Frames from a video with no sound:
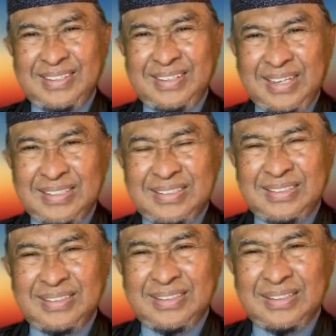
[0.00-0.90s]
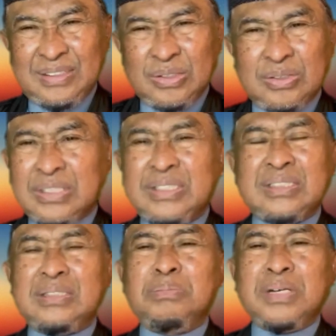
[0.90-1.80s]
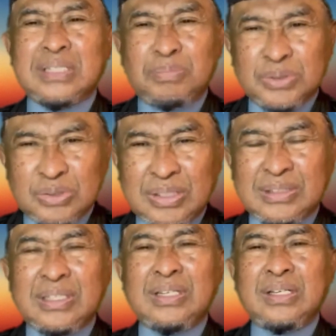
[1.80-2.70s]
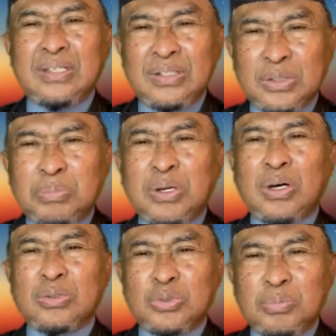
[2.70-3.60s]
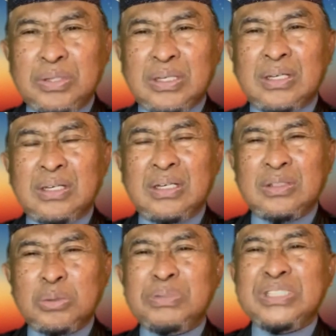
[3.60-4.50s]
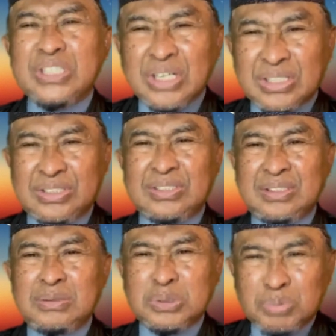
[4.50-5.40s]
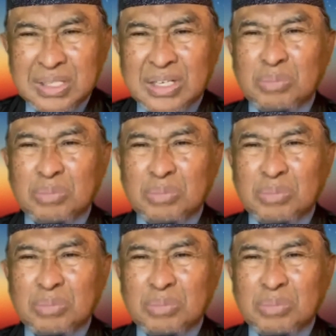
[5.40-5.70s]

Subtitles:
Right? So this is the best opportunity to be generous, especially in